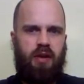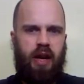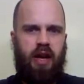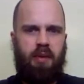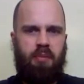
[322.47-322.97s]

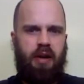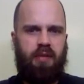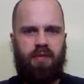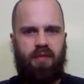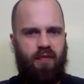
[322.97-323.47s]
ate it, but
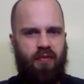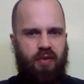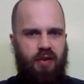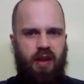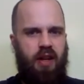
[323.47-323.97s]

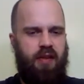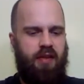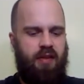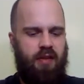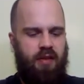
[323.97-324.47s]

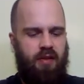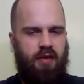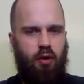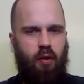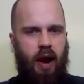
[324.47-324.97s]
it's
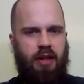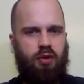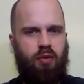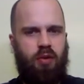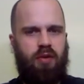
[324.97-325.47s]

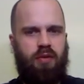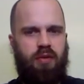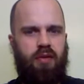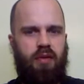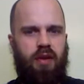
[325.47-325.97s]
gradual
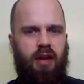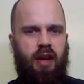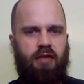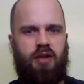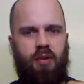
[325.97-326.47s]

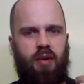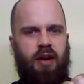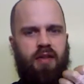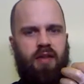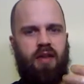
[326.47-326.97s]
enough to where
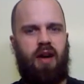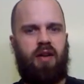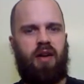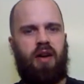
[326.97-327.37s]
it's not,